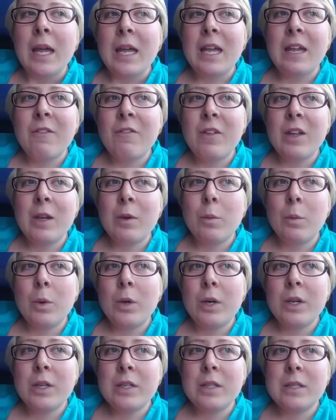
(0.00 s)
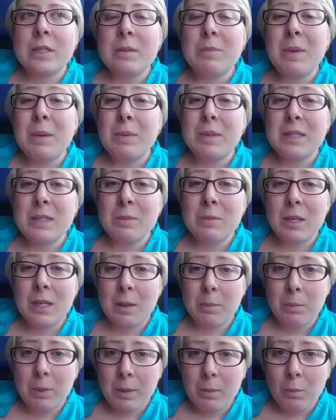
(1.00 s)
if it was maybe something
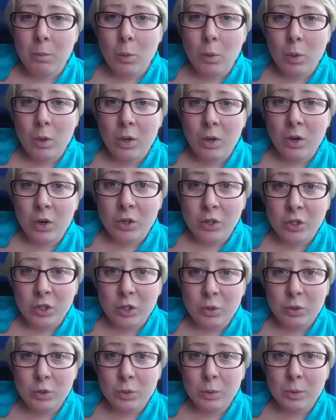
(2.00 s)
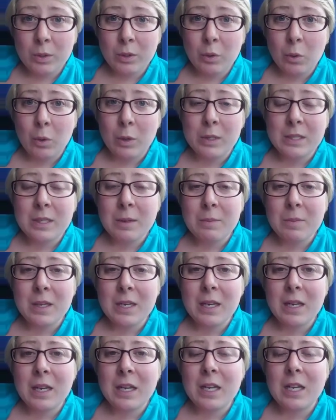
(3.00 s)
a bit more unusual or
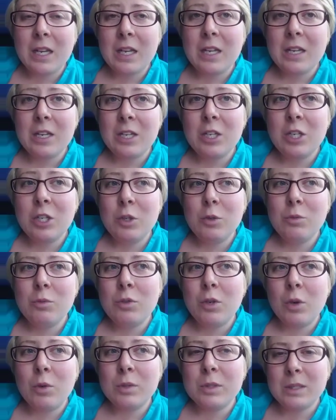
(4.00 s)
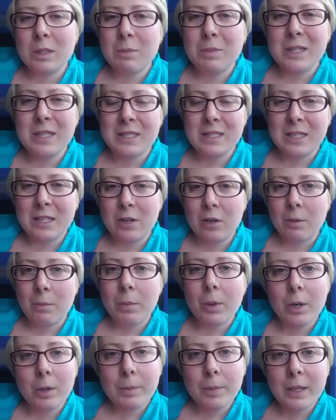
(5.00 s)
something you know somebody did on
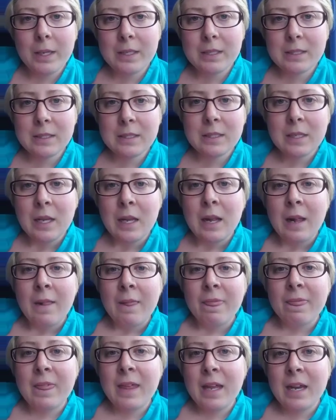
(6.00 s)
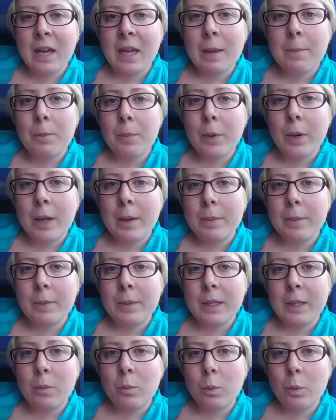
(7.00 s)
purpose, then I
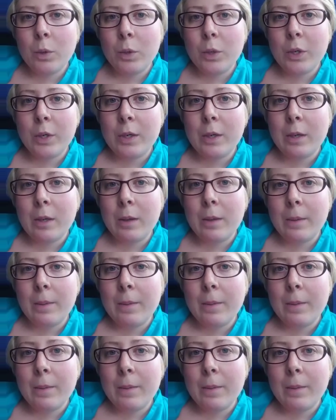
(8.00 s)
probably would